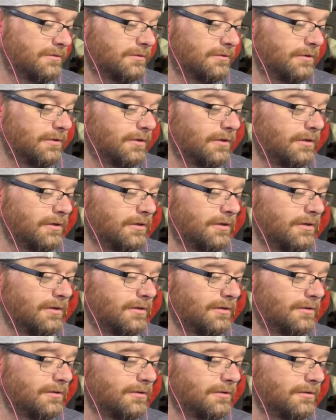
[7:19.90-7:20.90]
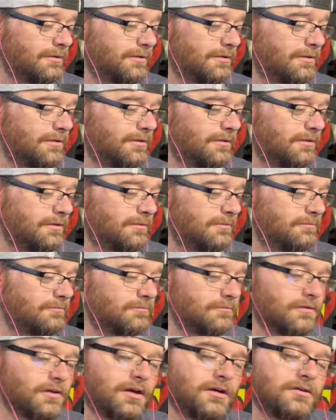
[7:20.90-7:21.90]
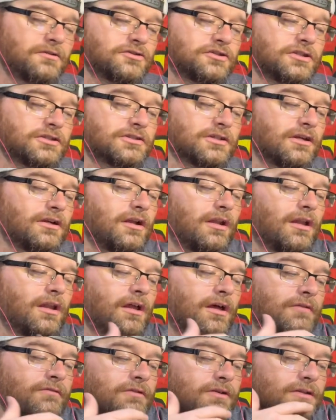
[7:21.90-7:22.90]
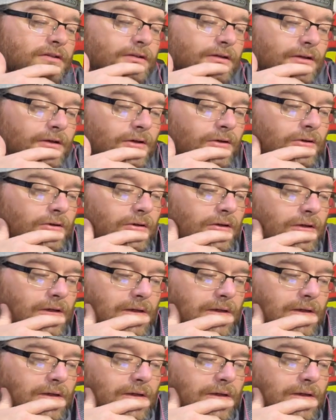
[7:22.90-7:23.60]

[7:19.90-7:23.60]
Yeah. Oh, she's gonna love it though.